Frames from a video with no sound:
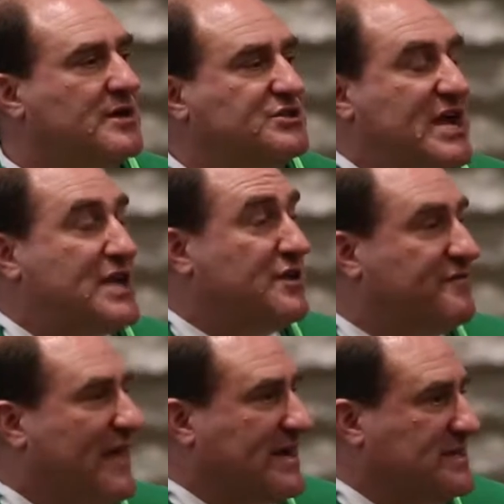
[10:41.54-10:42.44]

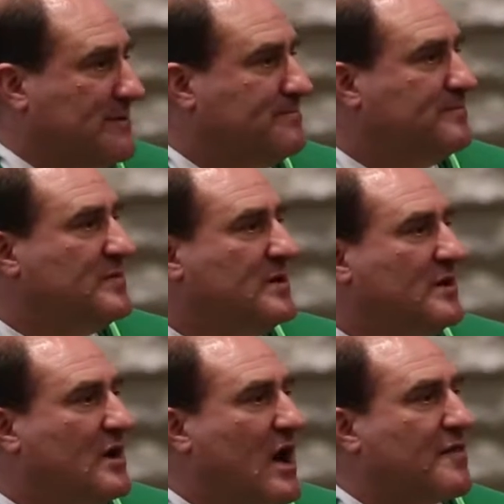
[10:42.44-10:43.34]
Genuflecting
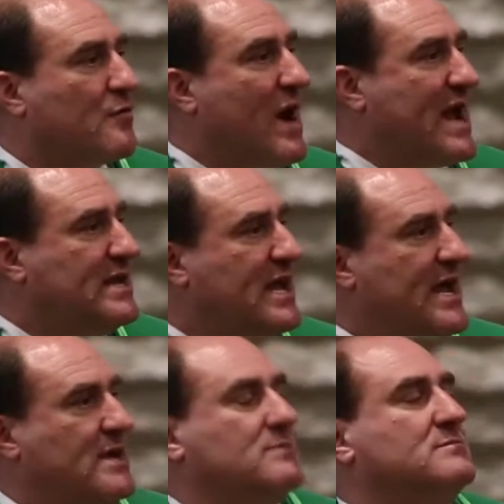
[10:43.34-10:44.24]
on the right
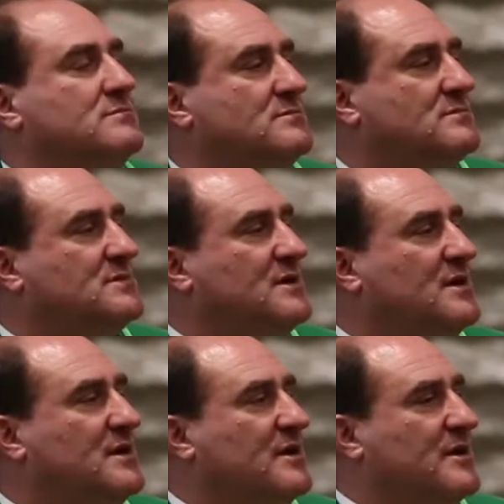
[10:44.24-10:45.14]
knee.
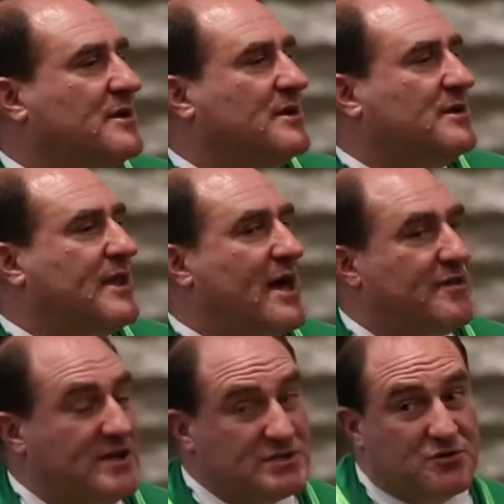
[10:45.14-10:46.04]
Now
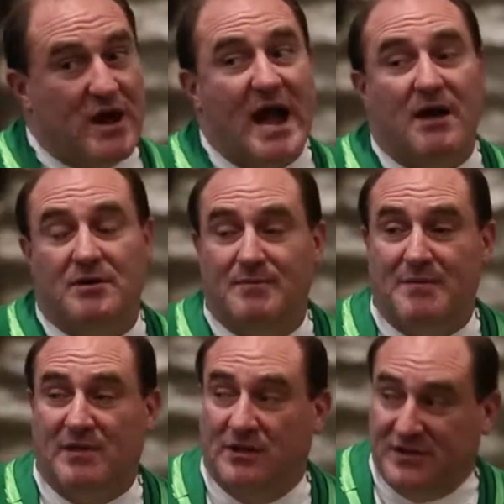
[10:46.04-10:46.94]
in this crowd, it
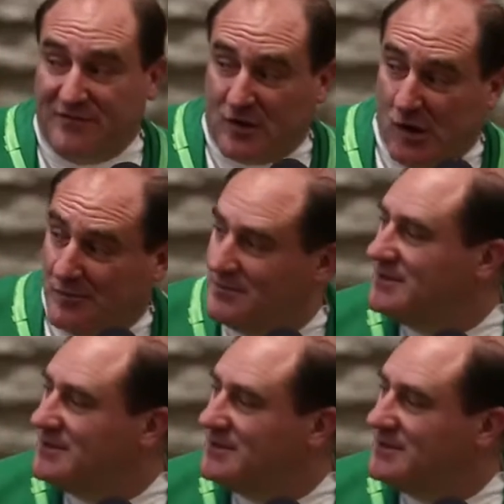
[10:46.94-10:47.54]
might be a little difficult.